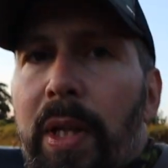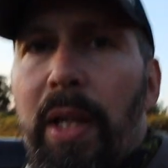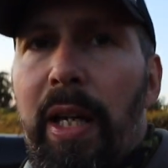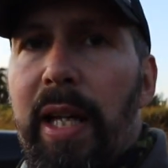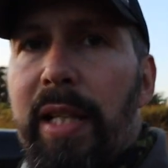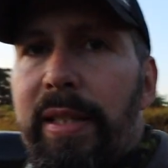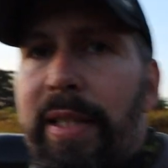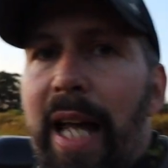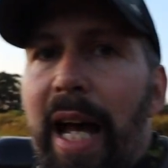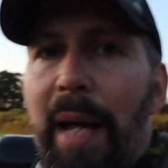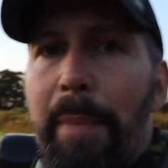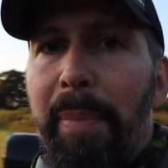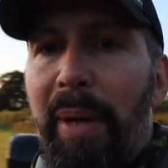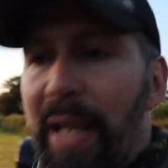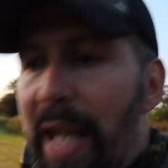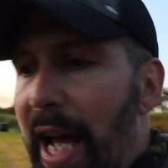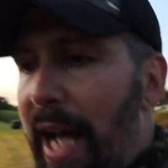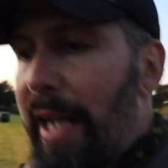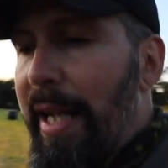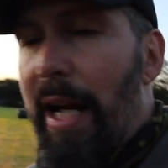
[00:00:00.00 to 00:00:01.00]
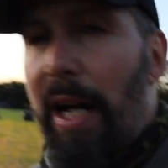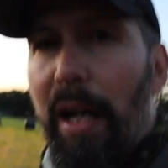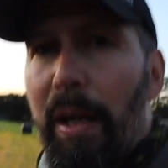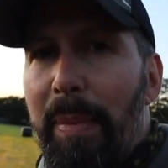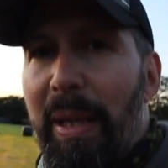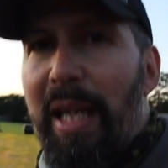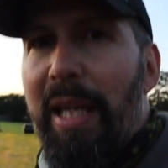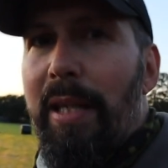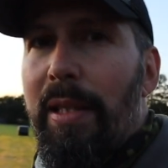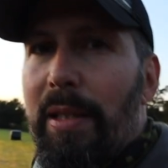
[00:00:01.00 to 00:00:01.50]
his 9x9
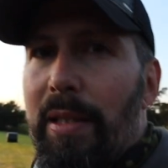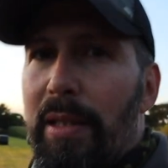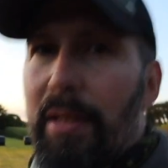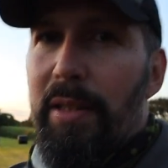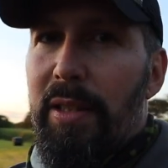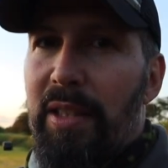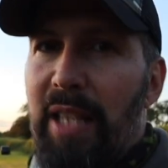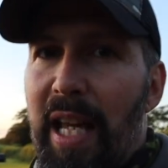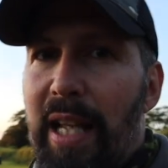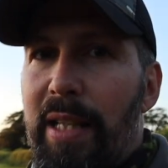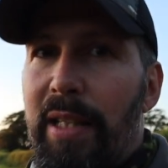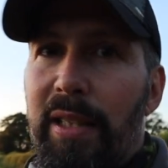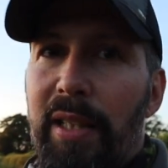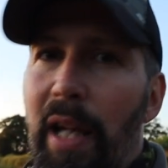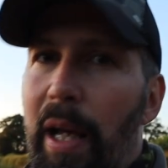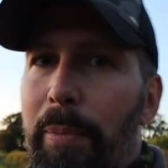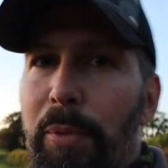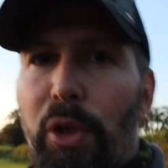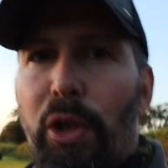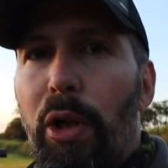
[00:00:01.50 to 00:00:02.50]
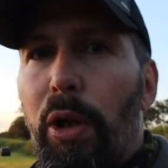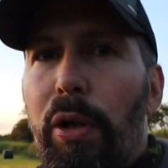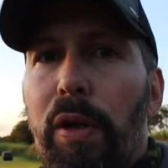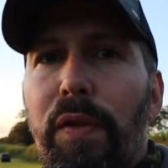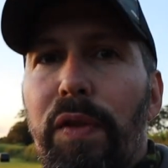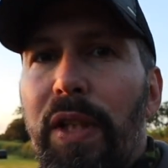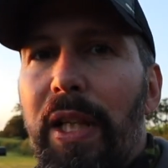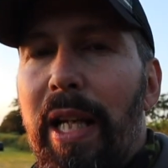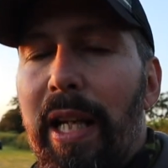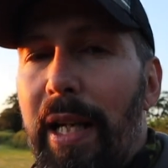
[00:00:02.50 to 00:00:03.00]
army tent. I'm sure
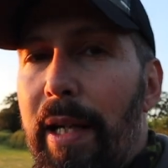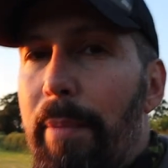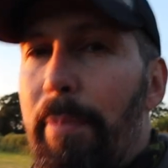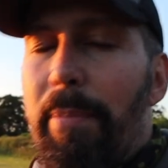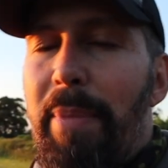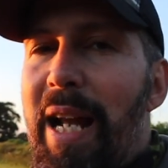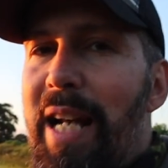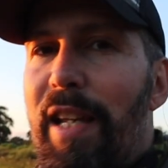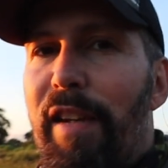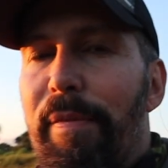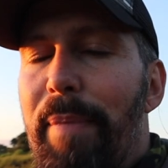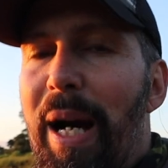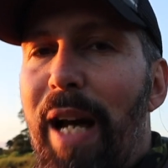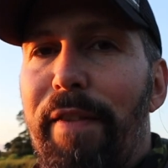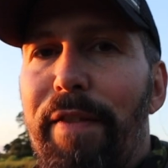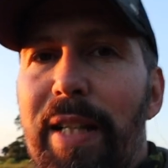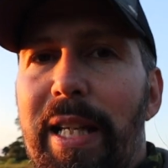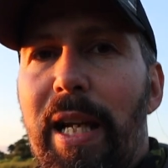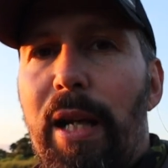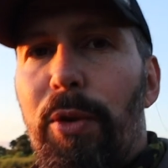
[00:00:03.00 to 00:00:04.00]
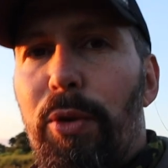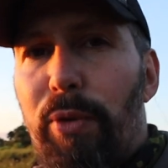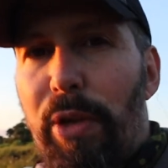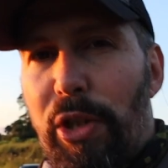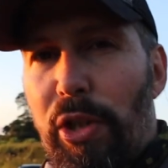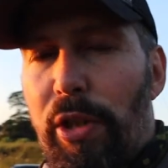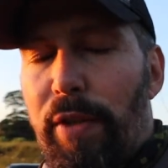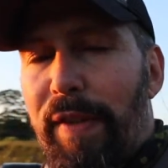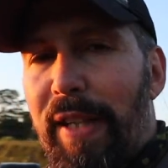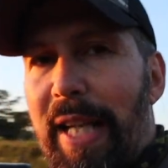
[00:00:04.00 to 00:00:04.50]
you've seen it in many of my videos,
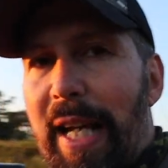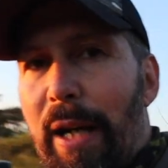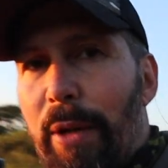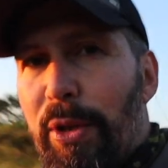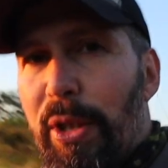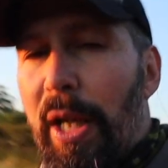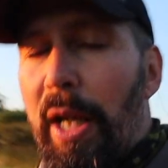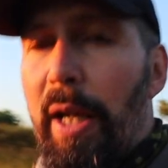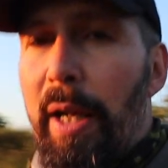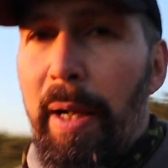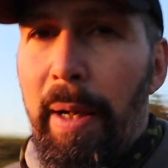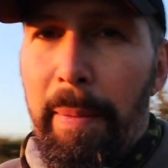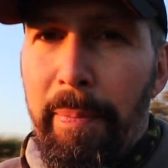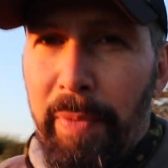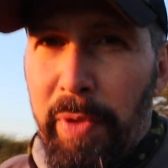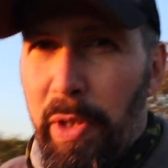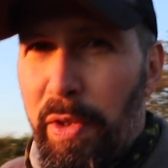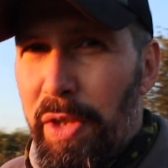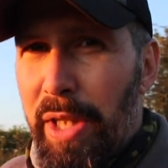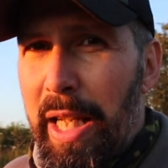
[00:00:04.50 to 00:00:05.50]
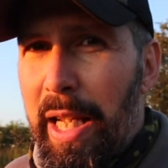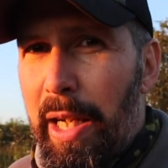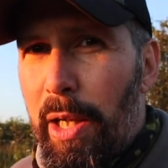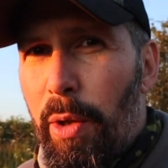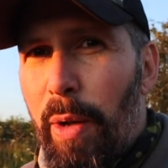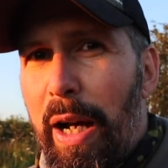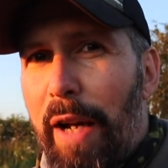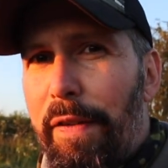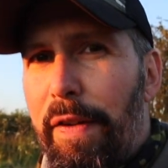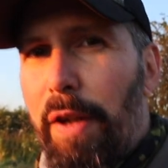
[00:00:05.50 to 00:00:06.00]
Rich's videos. You've seen it in
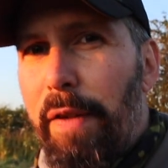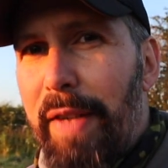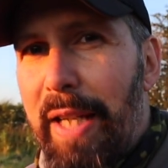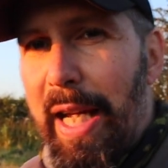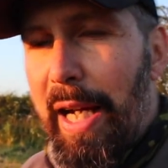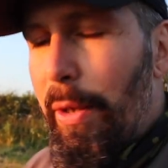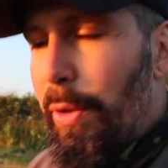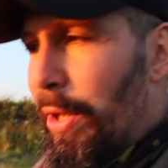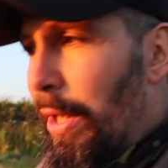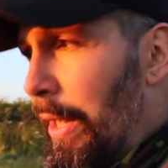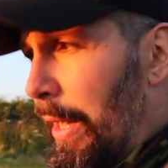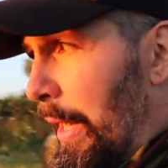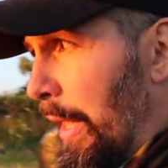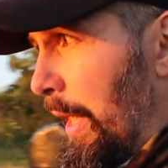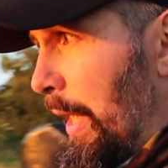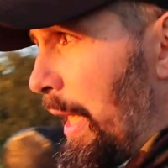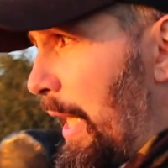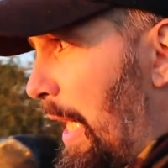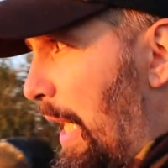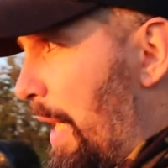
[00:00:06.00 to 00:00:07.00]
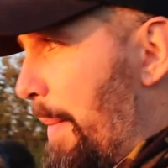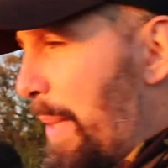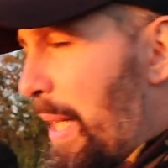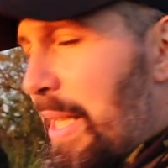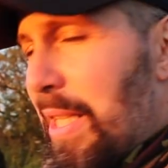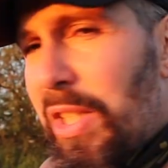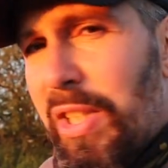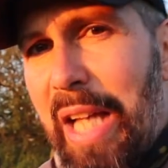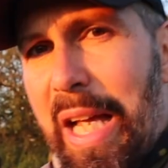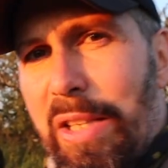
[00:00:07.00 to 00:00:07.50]
quite a few videos. Um,
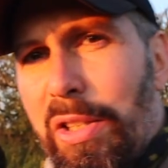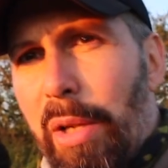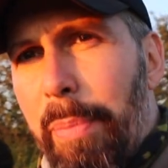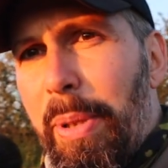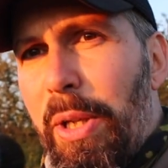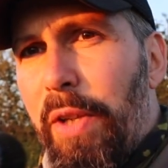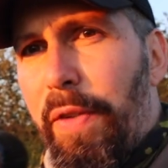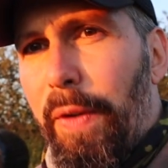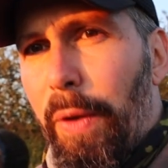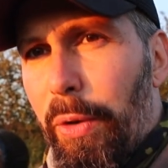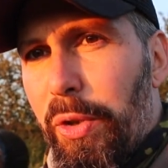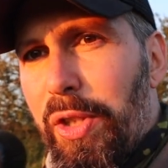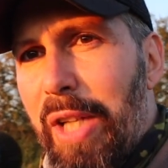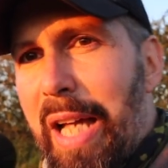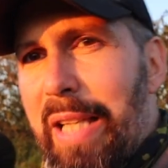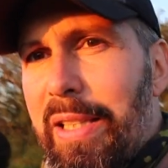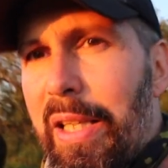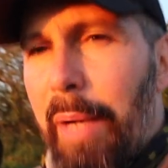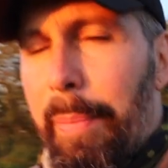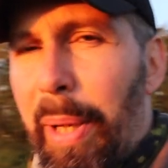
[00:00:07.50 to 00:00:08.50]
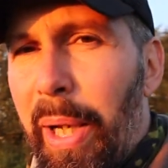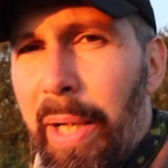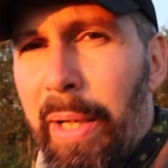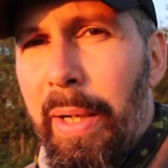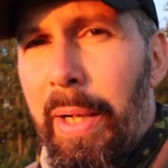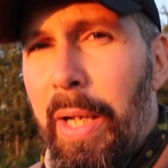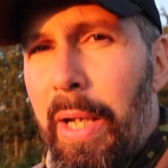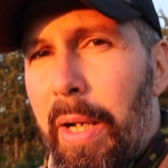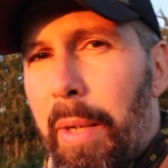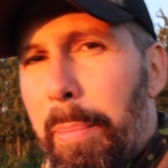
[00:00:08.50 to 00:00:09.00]
and he sets up his full setup.
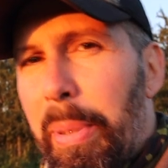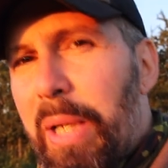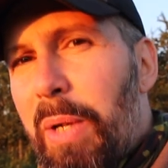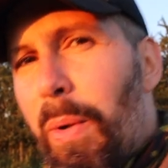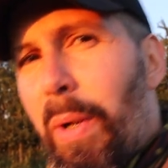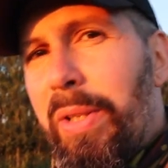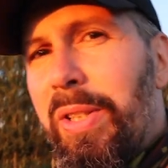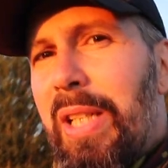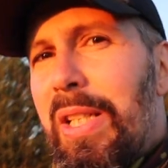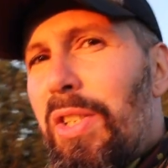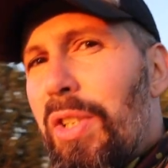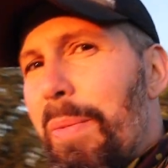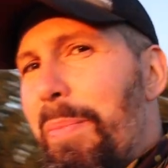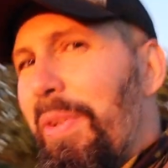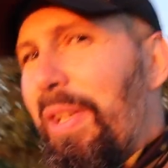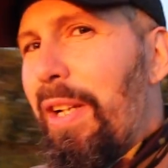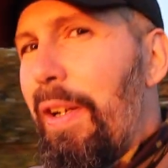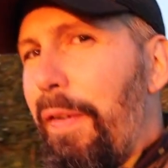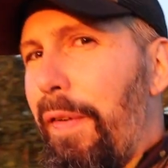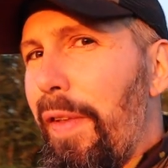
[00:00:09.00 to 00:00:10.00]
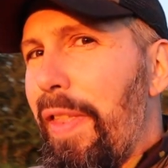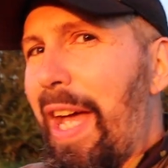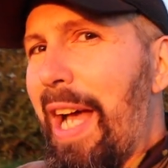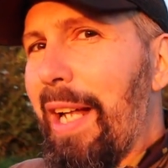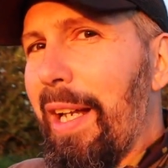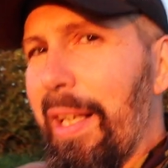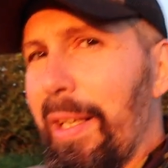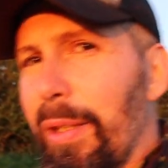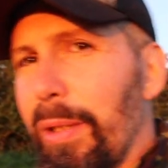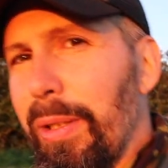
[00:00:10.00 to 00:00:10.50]
But he wanted something for
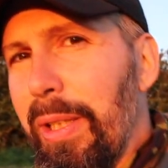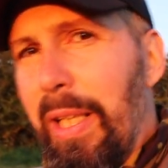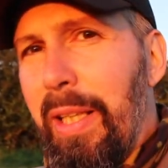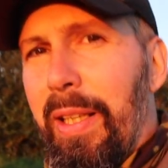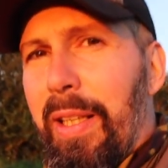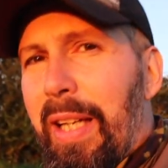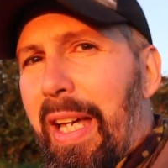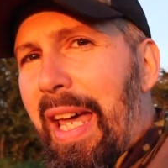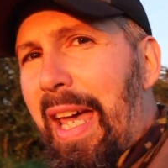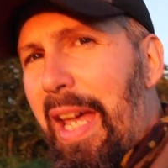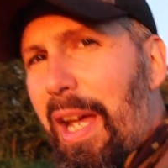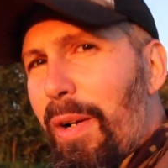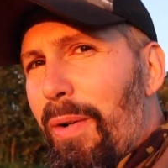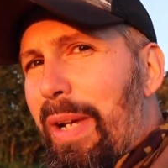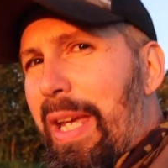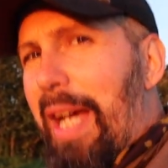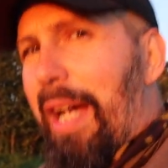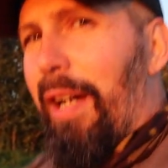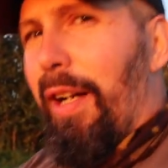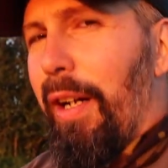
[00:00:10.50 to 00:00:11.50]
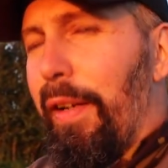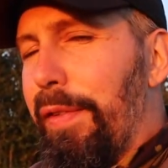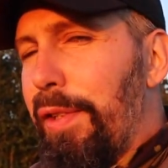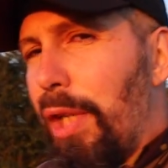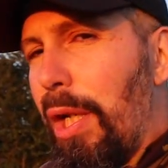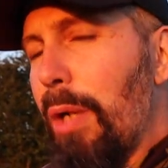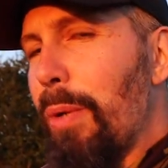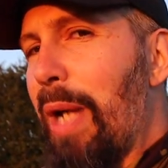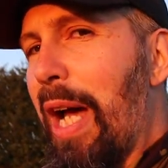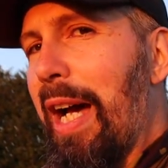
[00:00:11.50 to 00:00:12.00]
that little area of
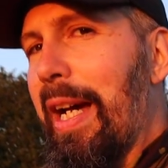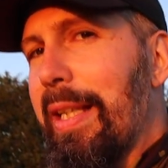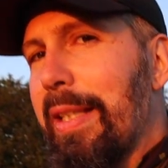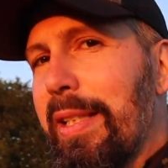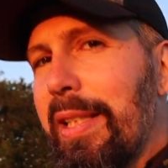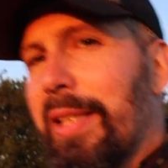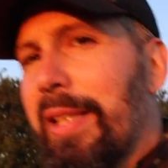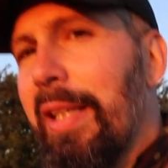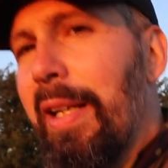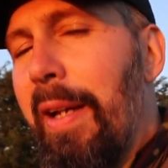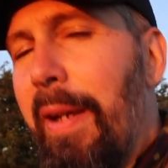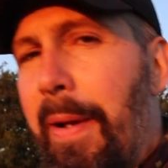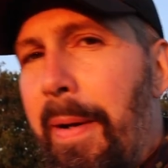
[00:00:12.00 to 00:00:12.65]
two nights